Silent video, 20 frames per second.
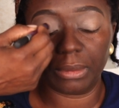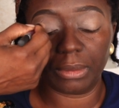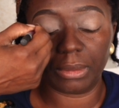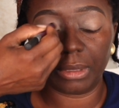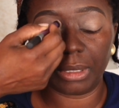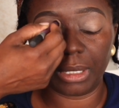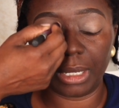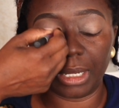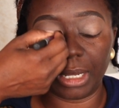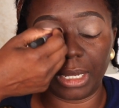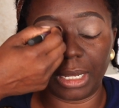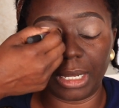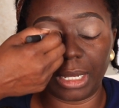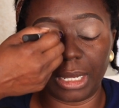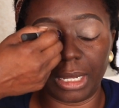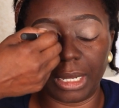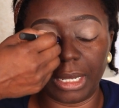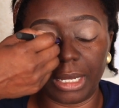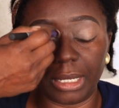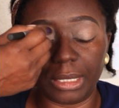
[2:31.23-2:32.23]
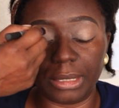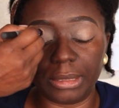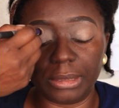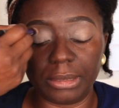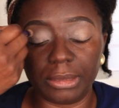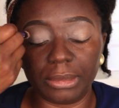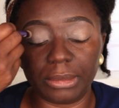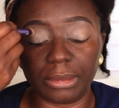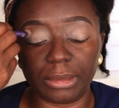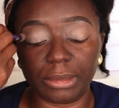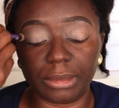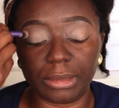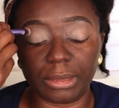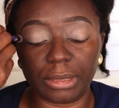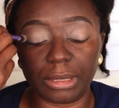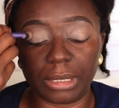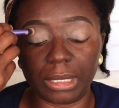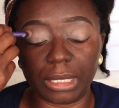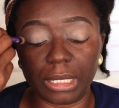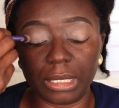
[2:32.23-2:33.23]
eyeshadow primer.
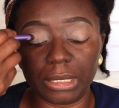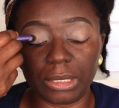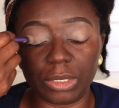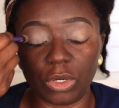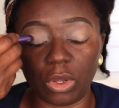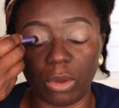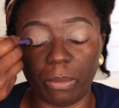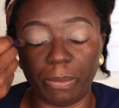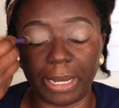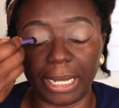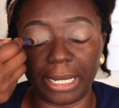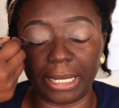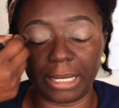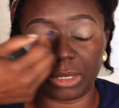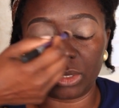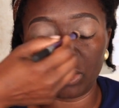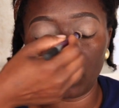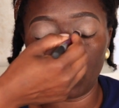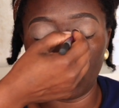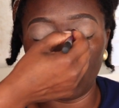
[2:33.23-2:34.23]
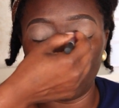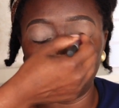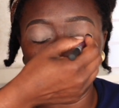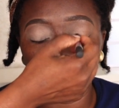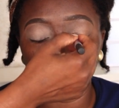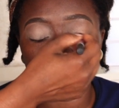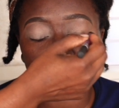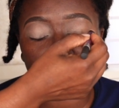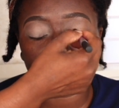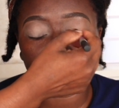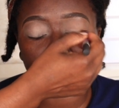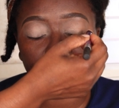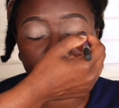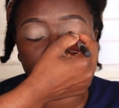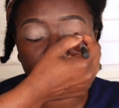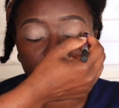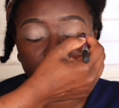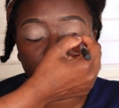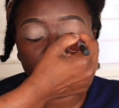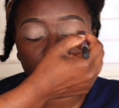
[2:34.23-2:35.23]
So first, to set the
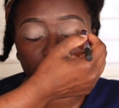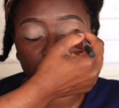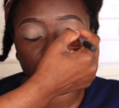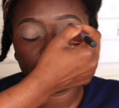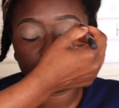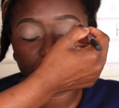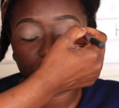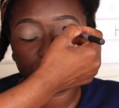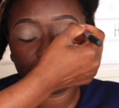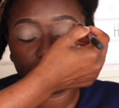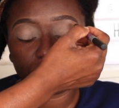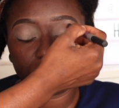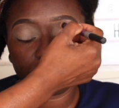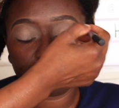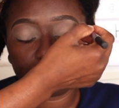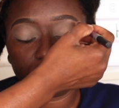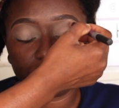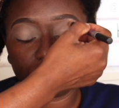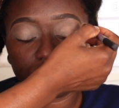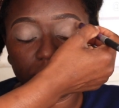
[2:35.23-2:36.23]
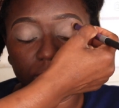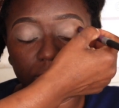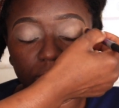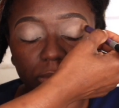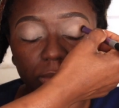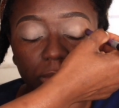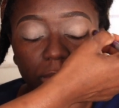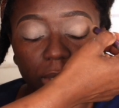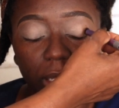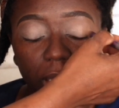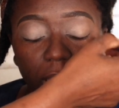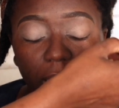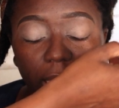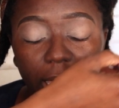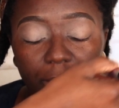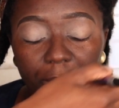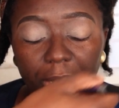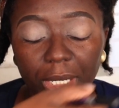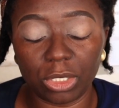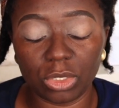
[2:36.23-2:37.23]
eyeshadow base, I'm
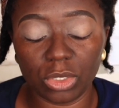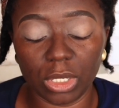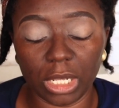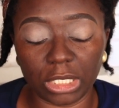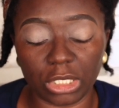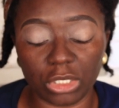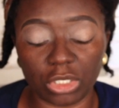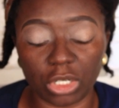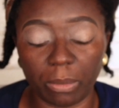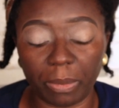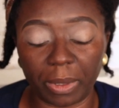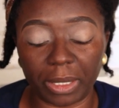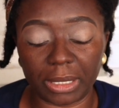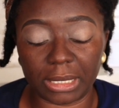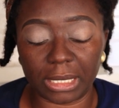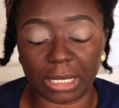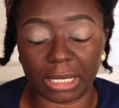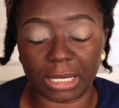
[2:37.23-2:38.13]
using my